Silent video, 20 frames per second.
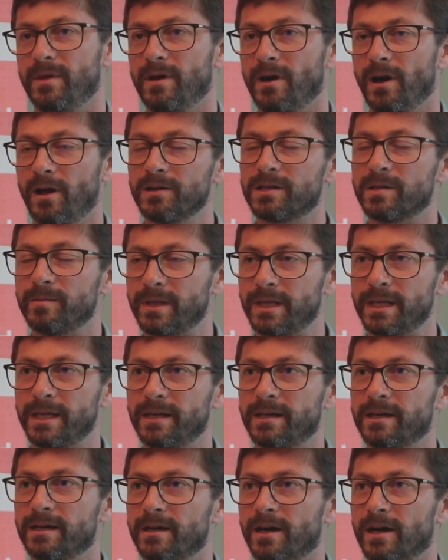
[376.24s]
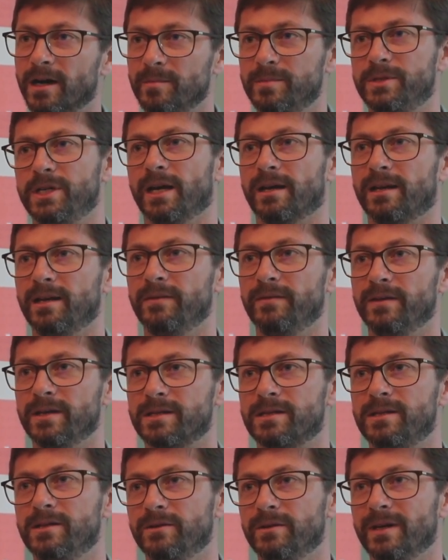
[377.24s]
ultimately, our objective is
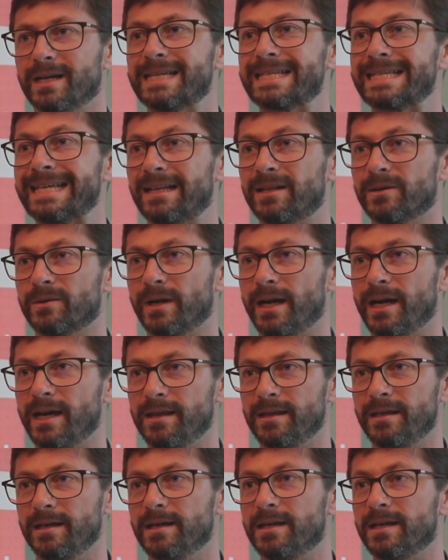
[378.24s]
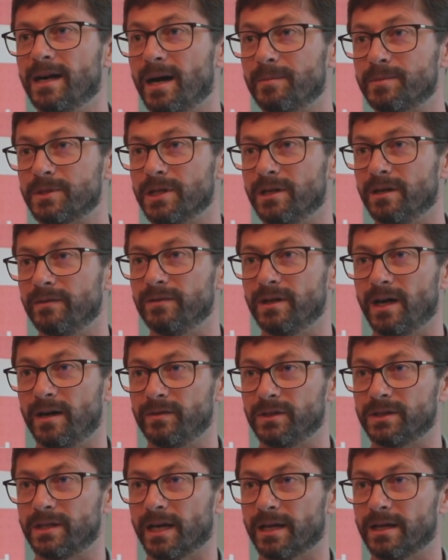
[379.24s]
to accelerate the adoption of
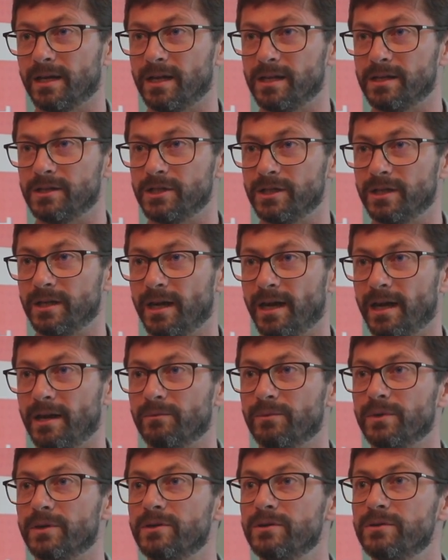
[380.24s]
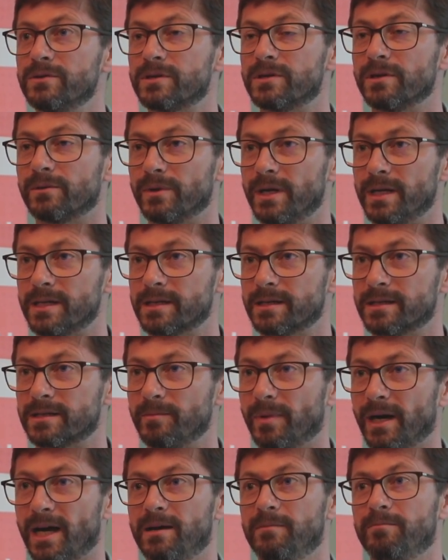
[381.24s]
novel technology and reduce the risks
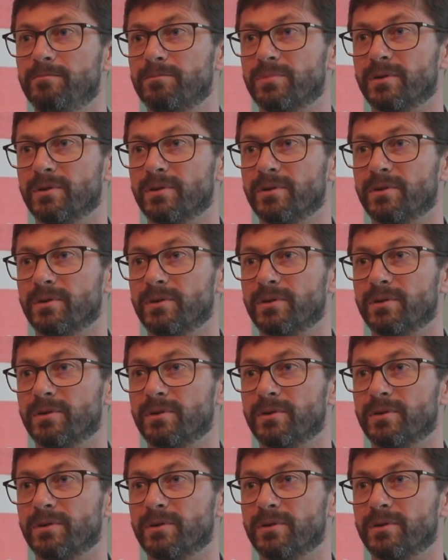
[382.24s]
by